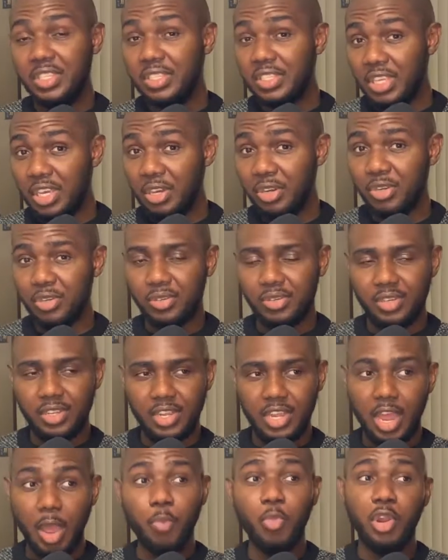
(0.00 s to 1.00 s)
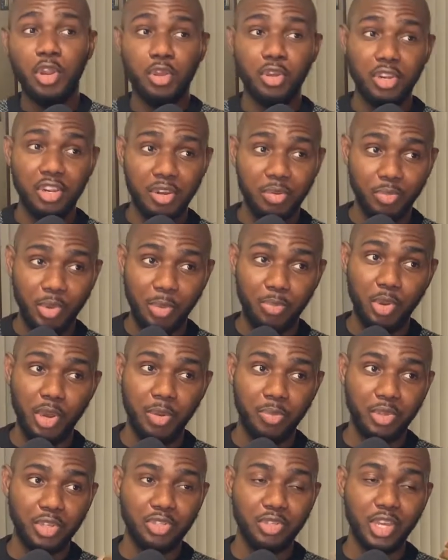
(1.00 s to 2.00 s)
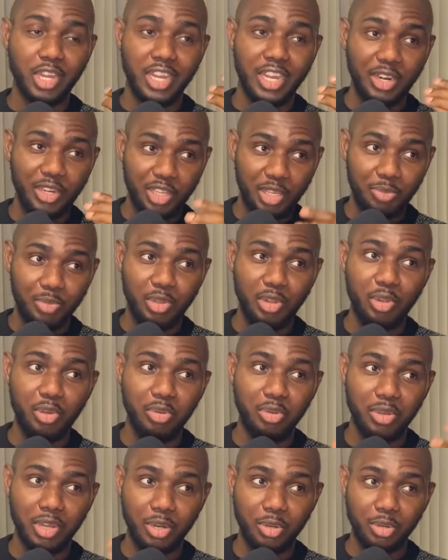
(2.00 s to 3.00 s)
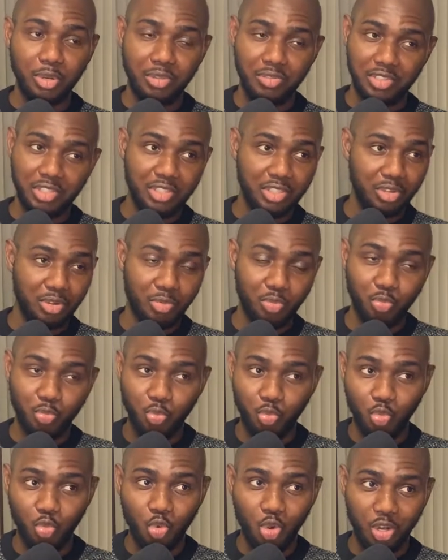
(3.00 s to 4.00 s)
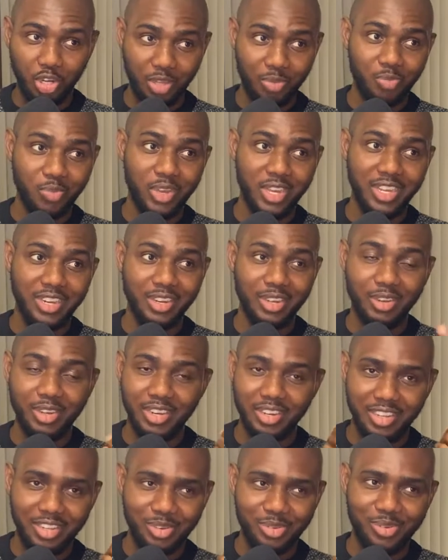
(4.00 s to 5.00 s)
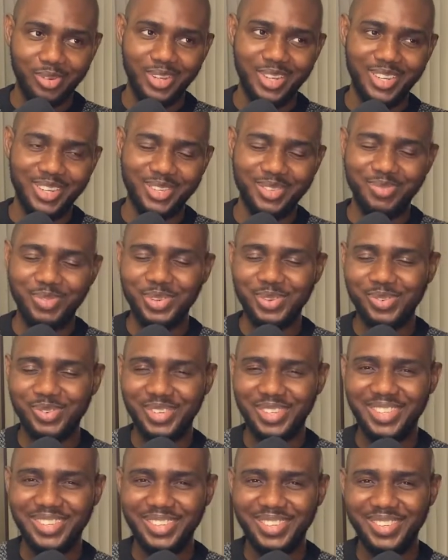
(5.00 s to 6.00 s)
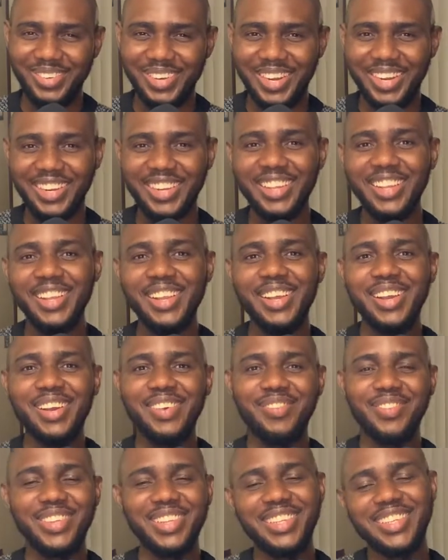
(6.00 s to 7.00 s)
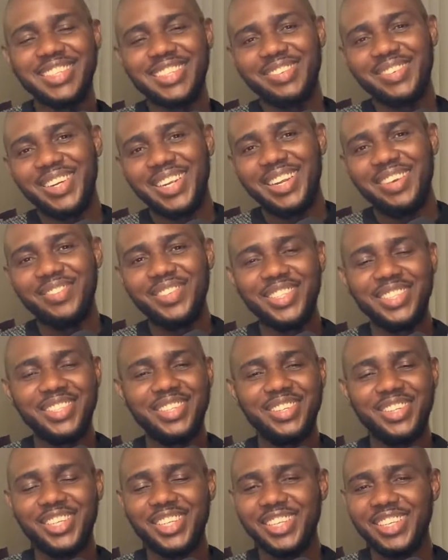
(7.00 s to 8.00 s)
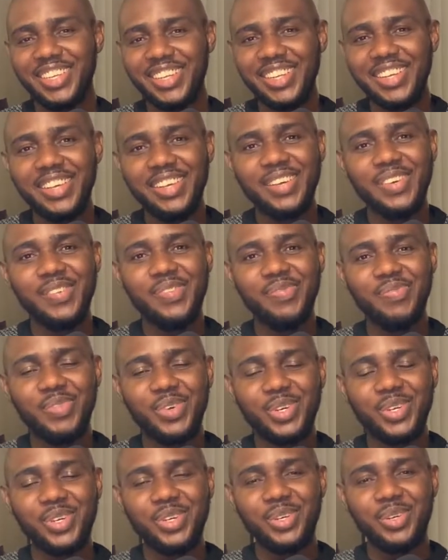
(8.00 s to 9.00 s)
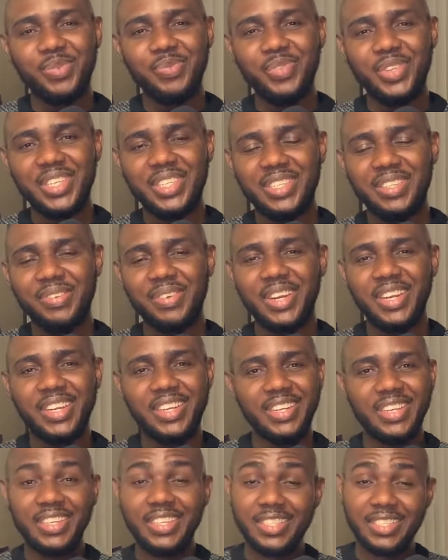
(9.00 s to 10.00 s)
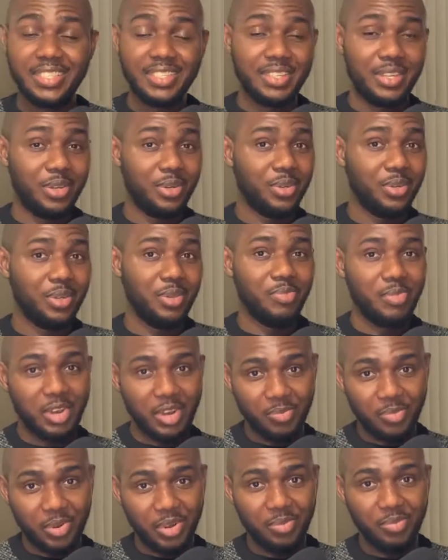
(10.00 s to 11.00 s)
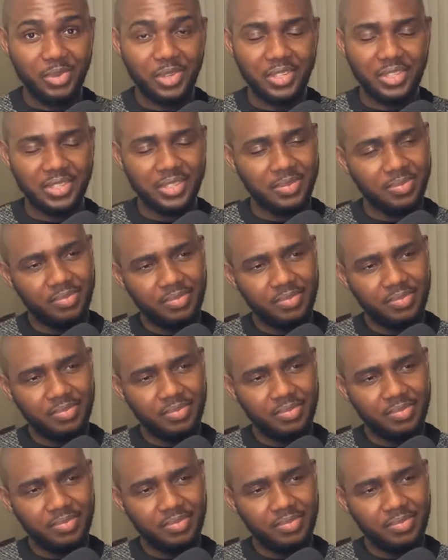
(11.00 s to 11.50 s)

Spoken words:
girl. I'm recording in my apartment, so I gotta keep it low. I don't know if she's walking by now and hears me or whatnot, right? But listen, right? I'm just joking. But listen, right? There's this girl in my apartment.